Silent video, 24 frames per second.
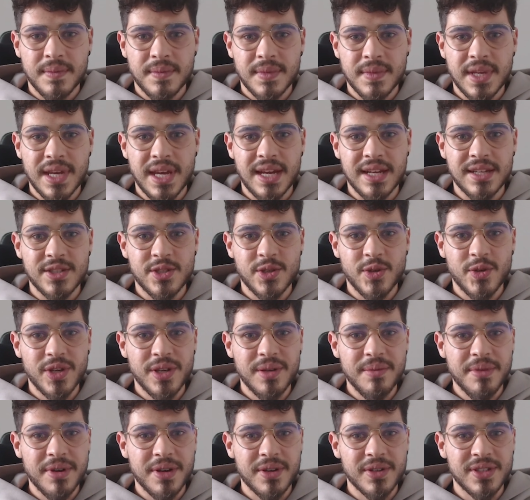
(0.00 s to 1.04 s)
Yeah, talking
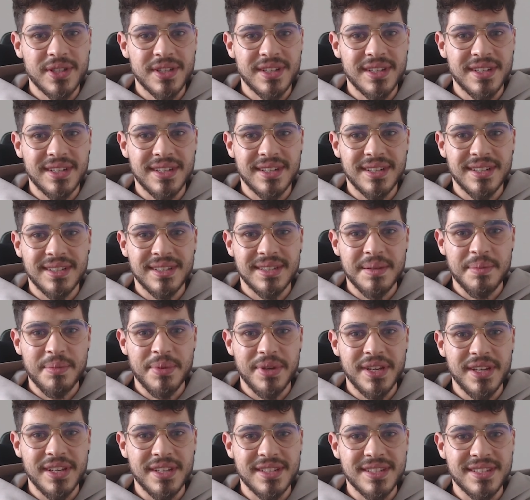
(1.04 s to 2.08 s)
about the
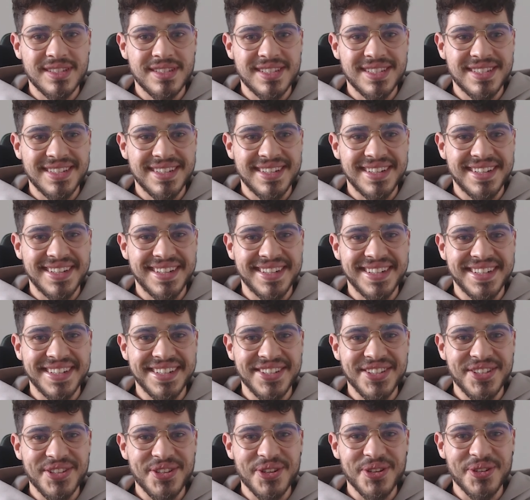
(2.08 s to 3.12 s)
billions,
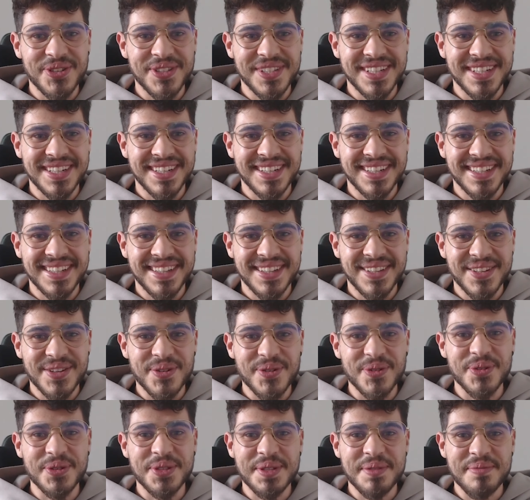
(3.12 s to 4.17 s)
the
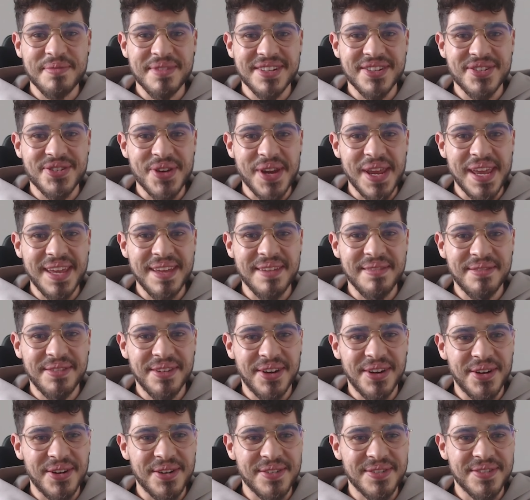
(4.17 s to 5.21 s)
ultimate dream
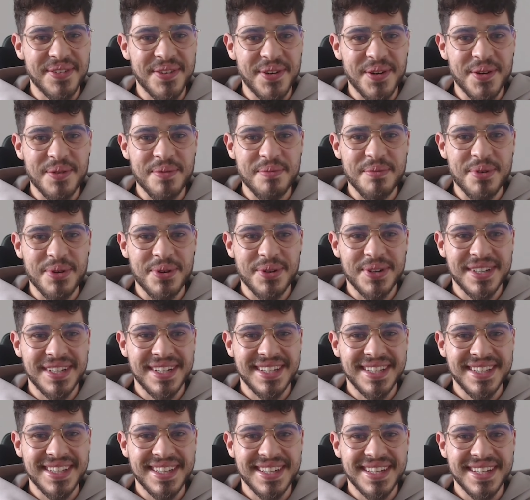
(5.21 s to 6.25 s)
of
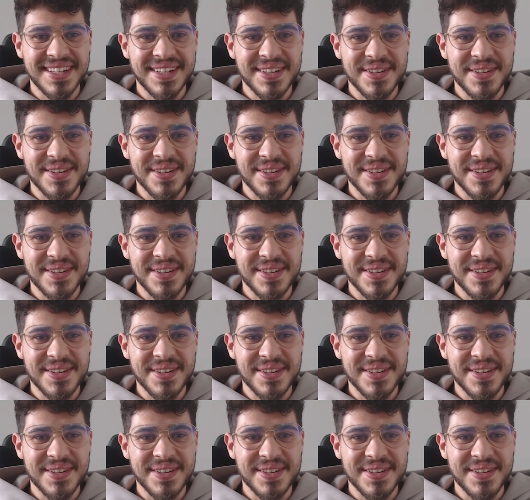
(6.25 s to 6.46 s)
onboarding the